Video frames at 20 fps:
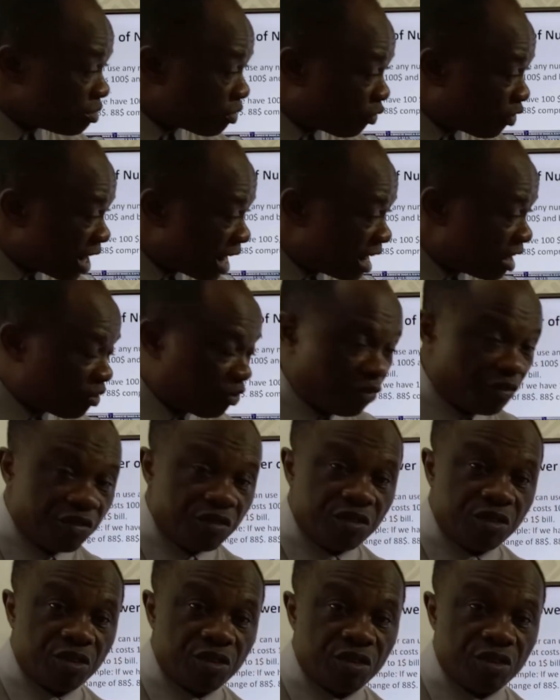5
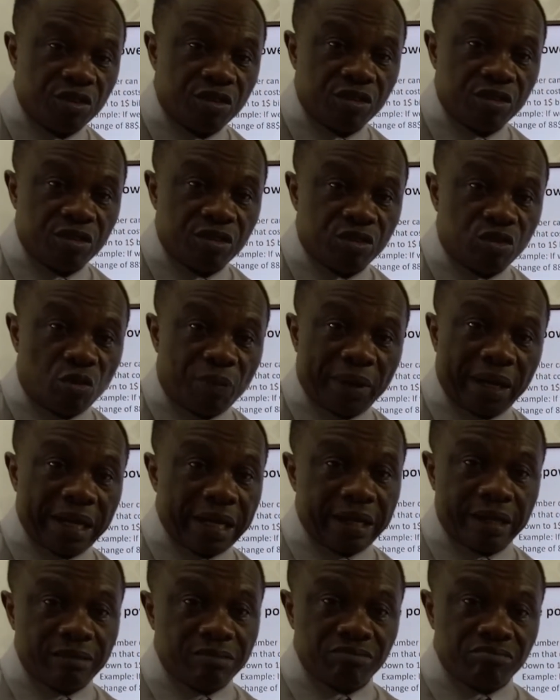to
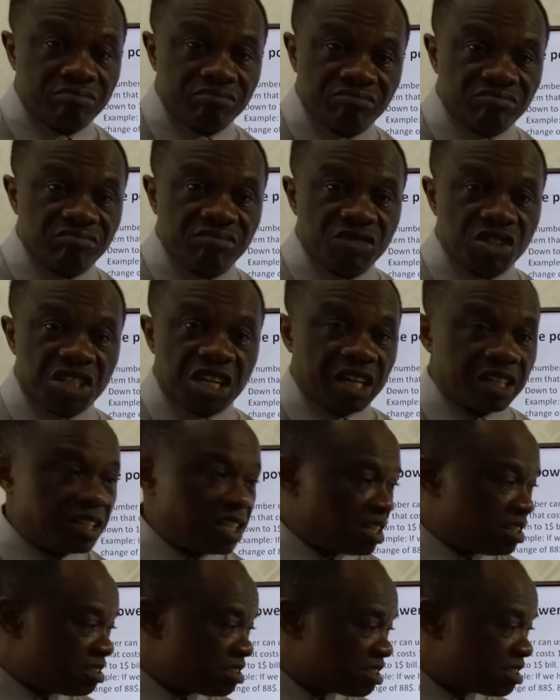buy
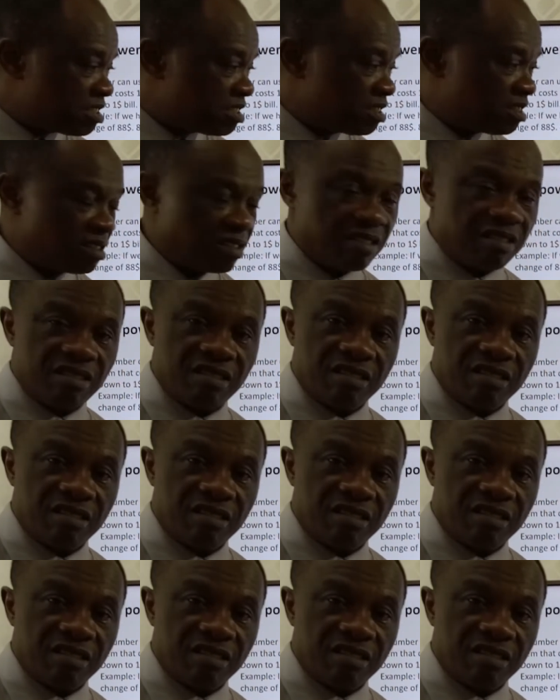sardines.